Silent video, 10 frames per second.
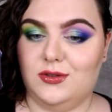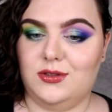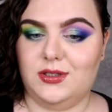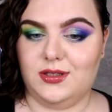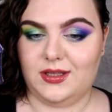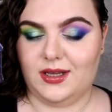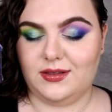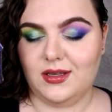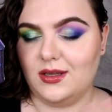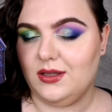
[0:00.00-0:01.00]
Other than
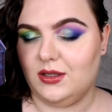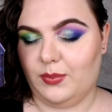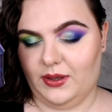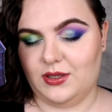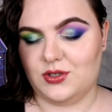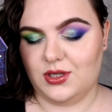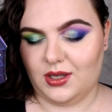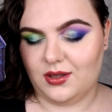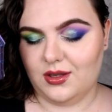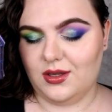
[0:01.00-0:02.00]
that, the
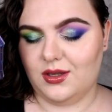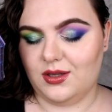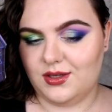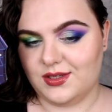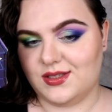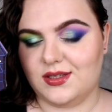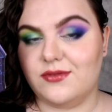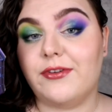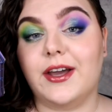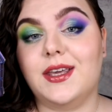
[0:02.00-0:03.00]
packaging is
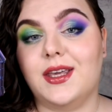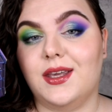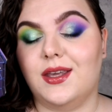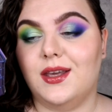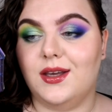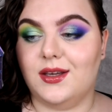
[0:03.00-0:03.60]
funky,